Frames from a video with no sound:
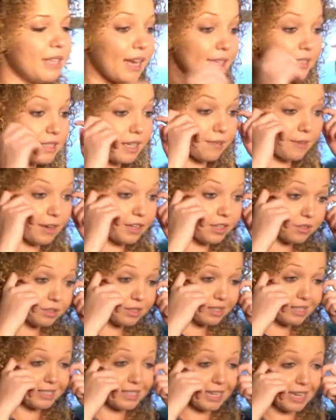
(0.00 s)
asking if I use
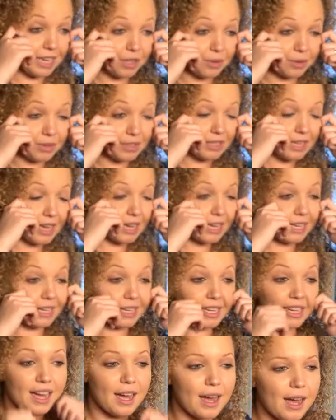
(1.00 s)
continuous
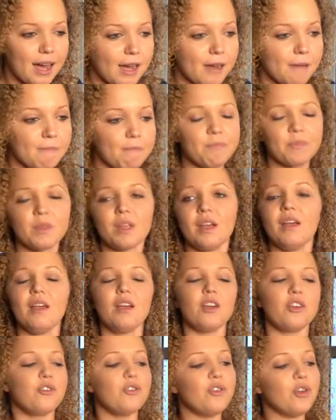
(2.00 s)
lighting.
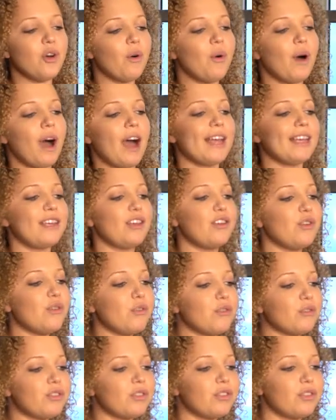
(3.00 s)
You know, I
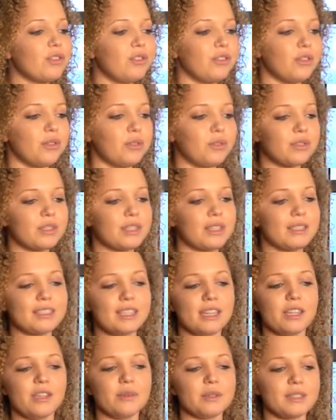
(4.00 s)
used to use
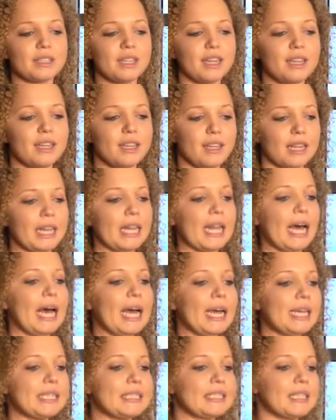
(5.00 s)
continuous lighting a
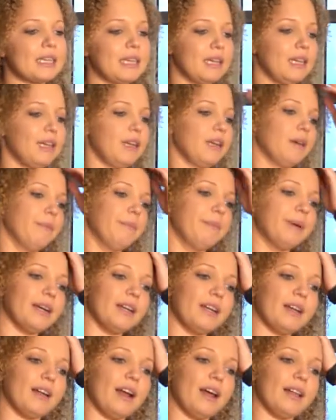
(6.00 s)
lot,
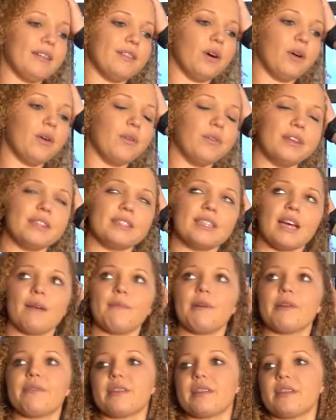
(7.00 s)
but the only time
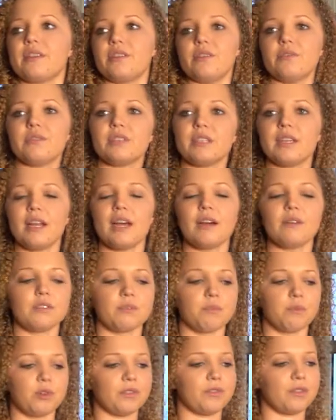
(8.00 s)
I really use it now is
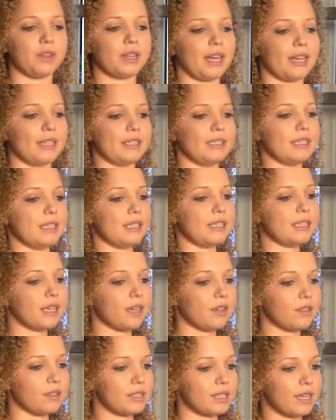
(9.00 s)
more for like
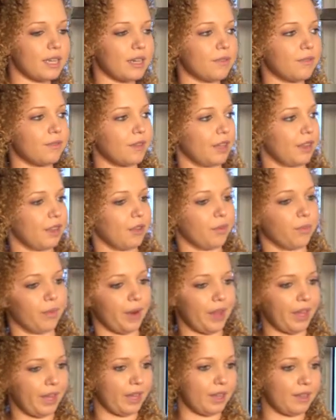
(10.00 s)
detail stuff, like the
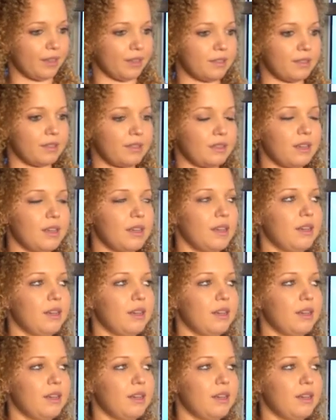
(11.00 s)
rings.